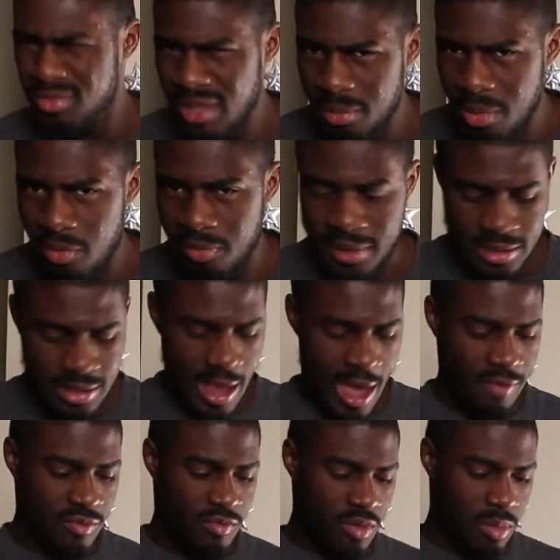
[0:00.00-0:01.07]
They both played a
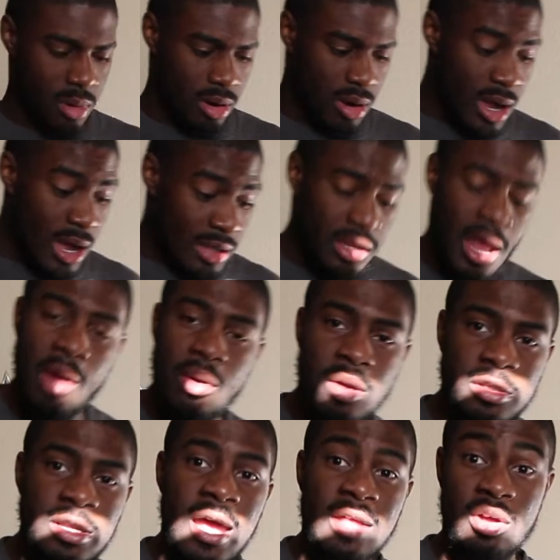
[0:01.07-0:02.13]
half of football.
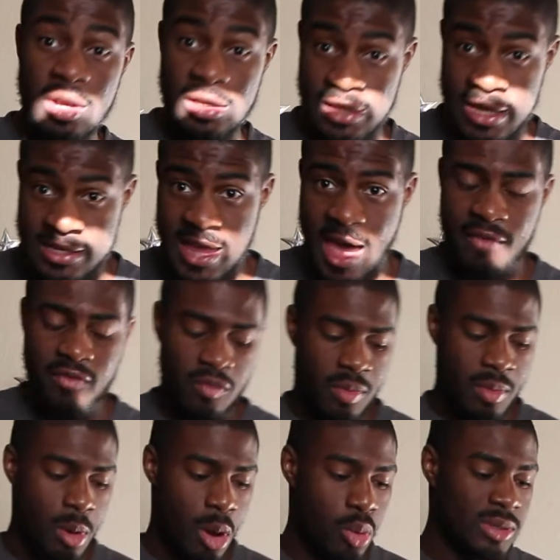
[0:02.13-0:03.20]
Tyrod Taylor in his half of
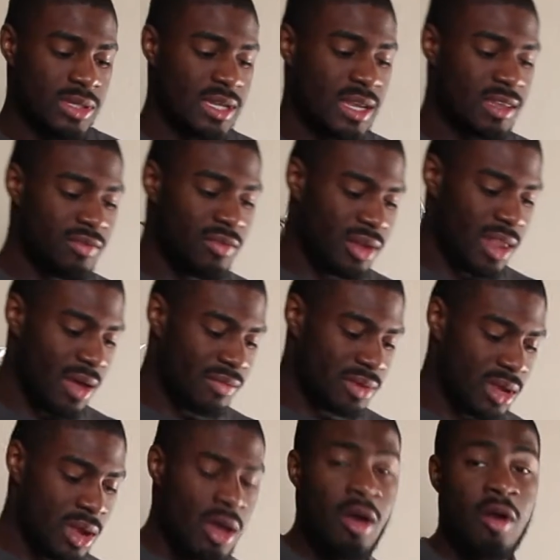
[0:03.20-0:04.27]
football was ten of
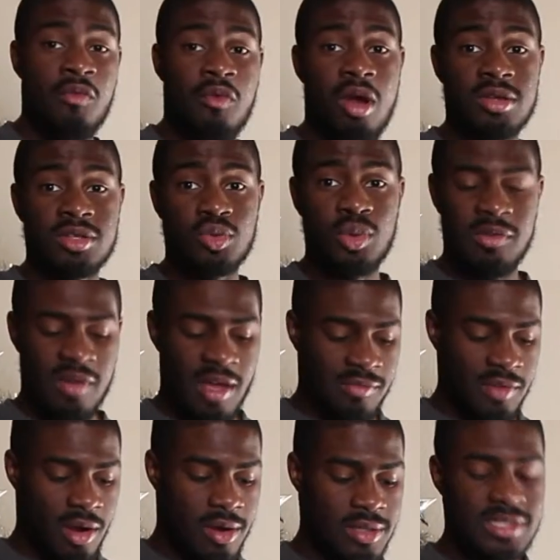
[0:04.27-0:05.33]
eleven for one hundred
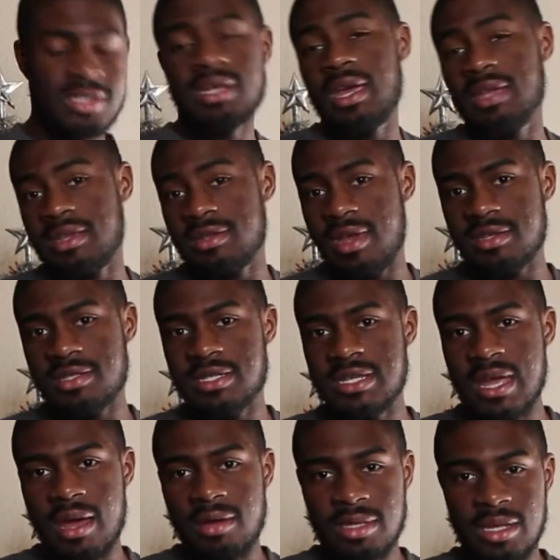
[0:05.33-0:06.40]
twenty-five yards and a
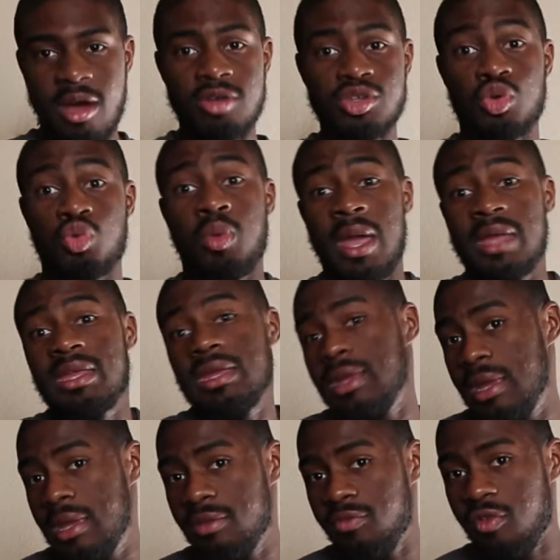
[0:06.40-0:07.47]
touchdown. He also ran
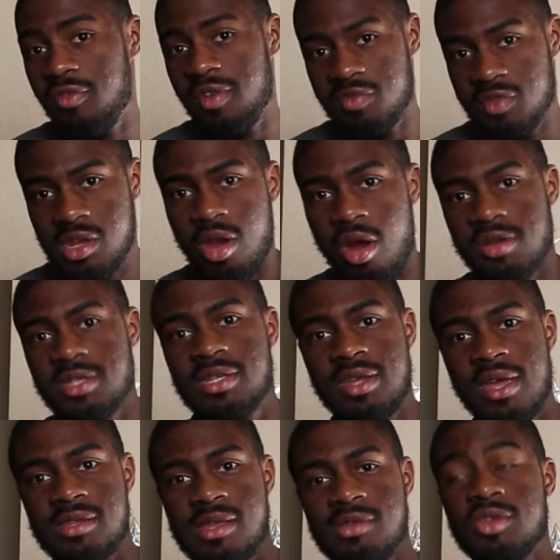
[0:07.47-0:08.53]
it in for fifteen yards and
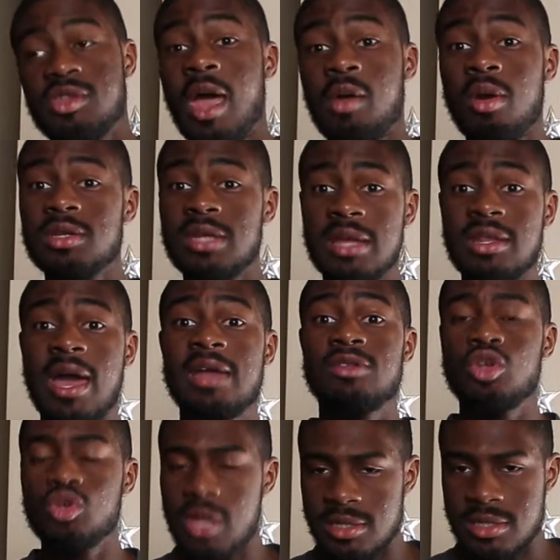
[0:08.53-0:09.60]
a touchdown. So Tyrod Taylor
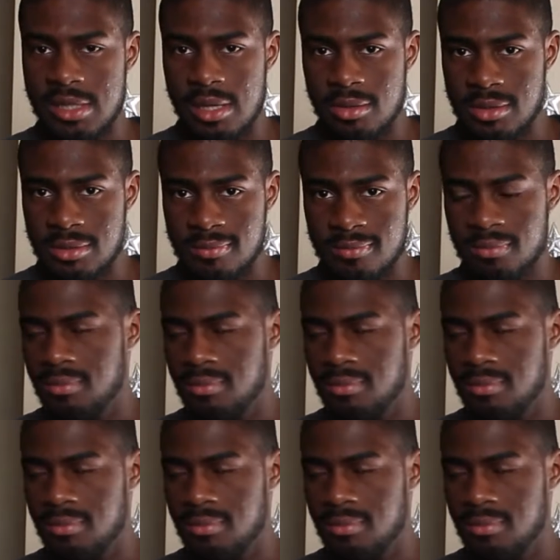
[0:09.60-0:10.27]
had two touchdowns.